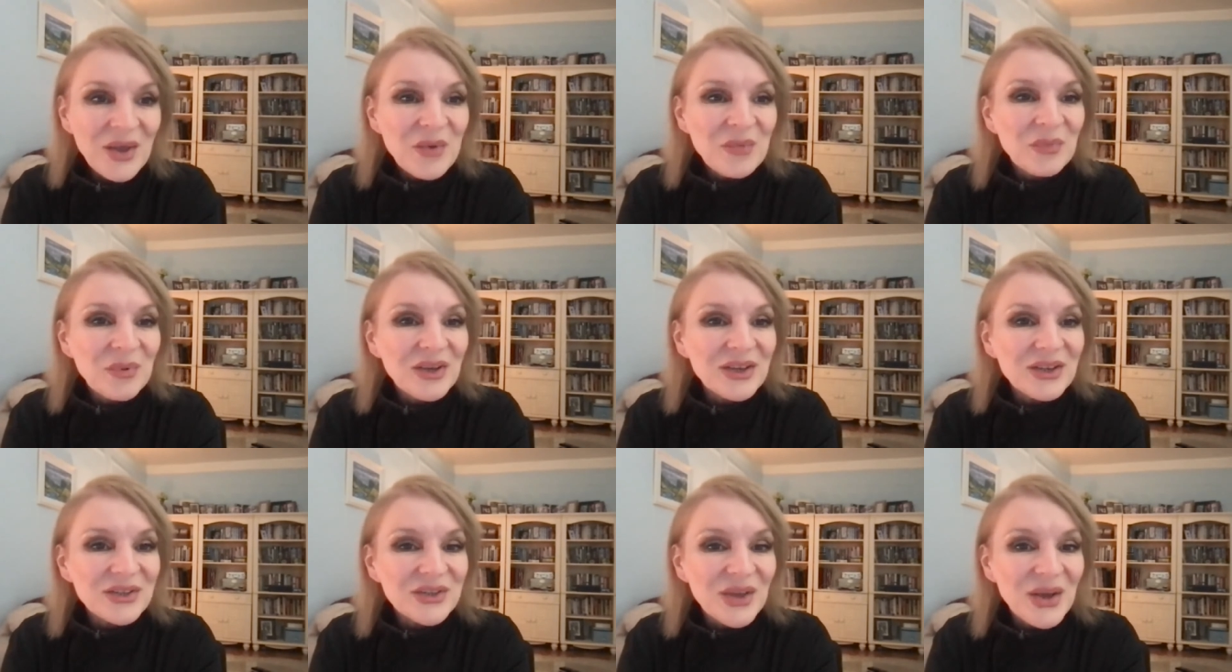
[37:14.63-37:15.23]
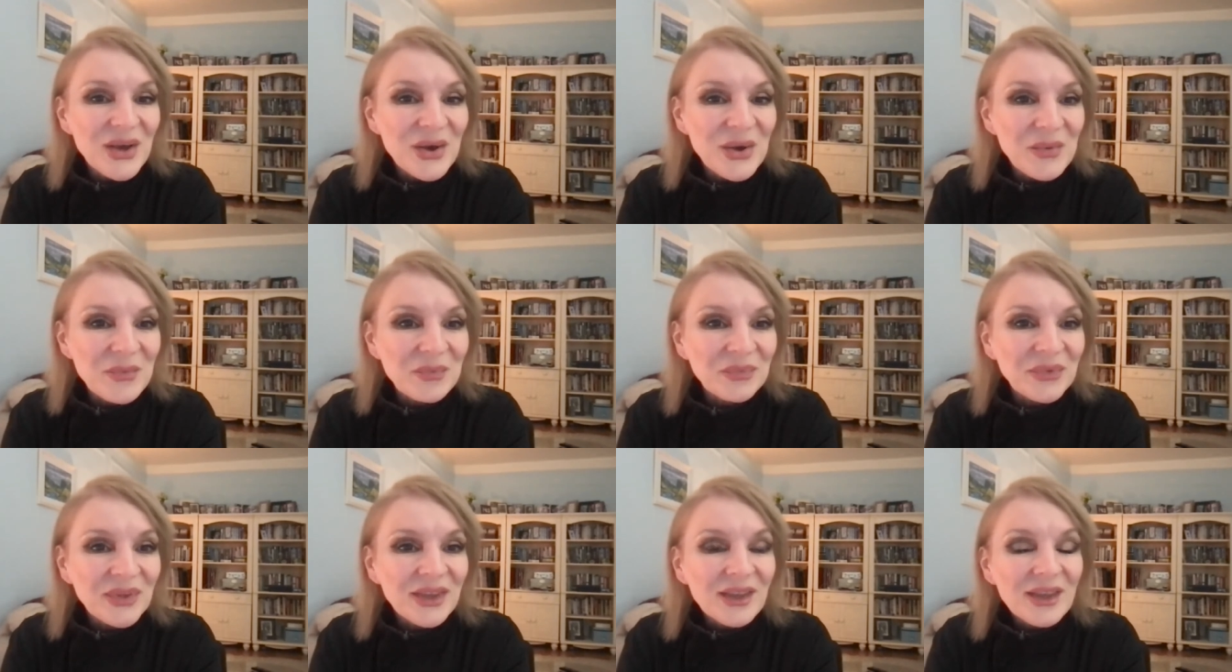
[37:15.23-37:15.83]
But,
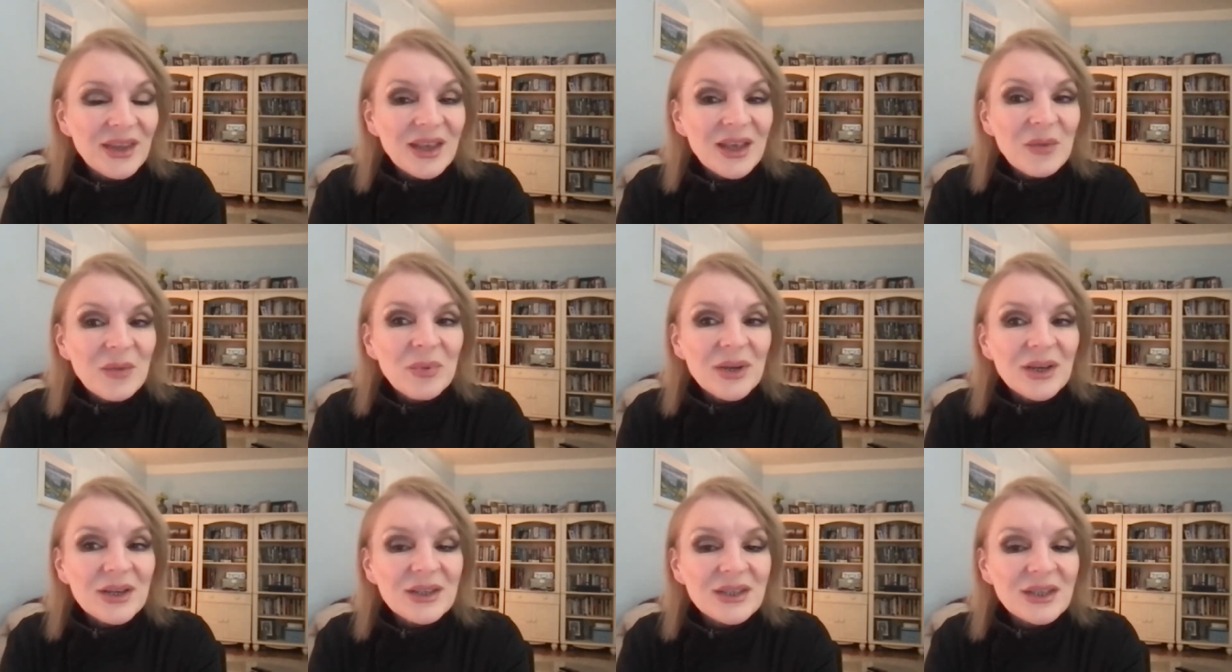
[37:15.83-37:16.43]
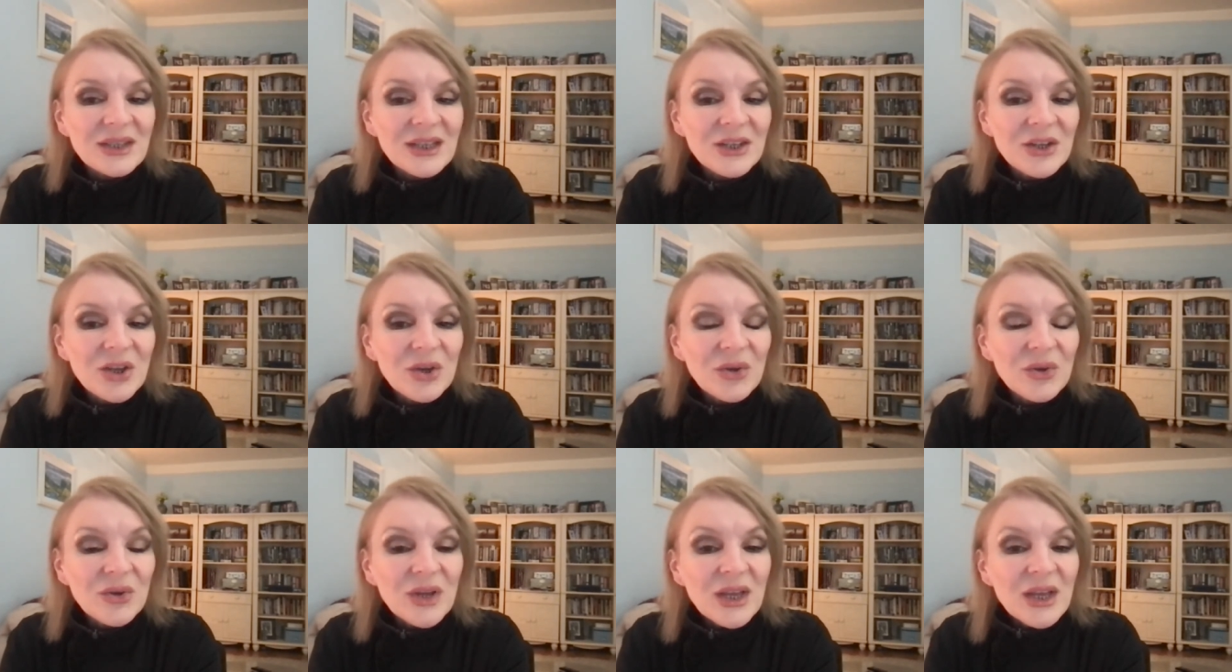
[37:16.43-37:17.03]
um, but you
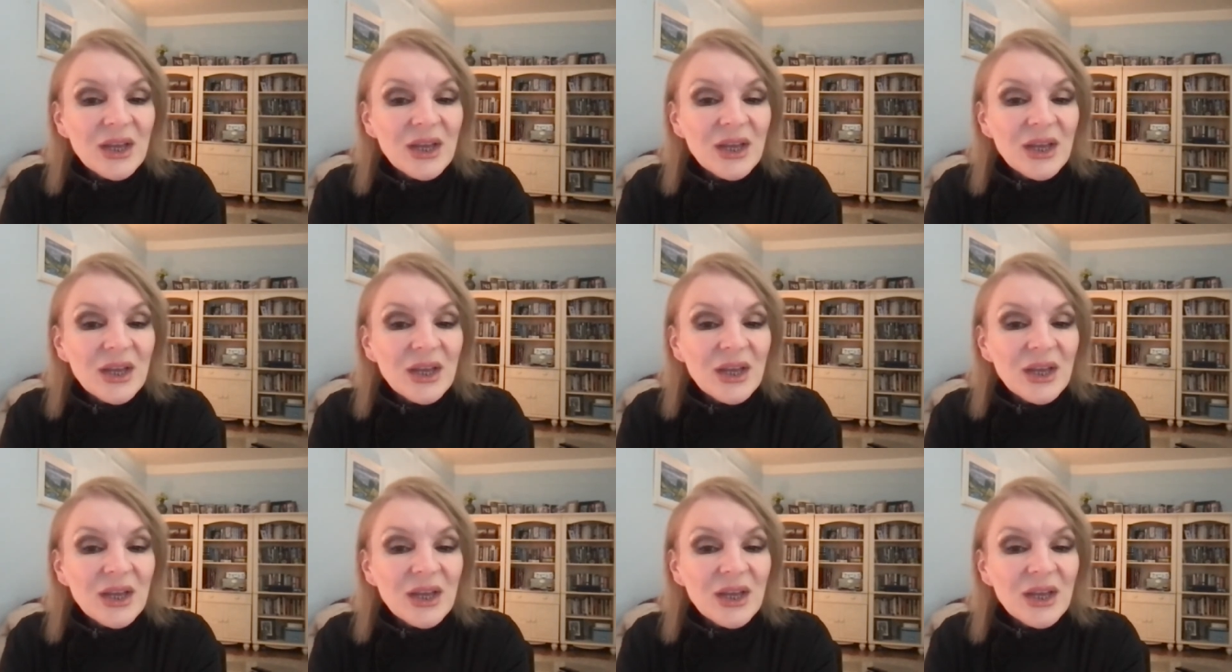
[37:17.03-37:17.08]
know,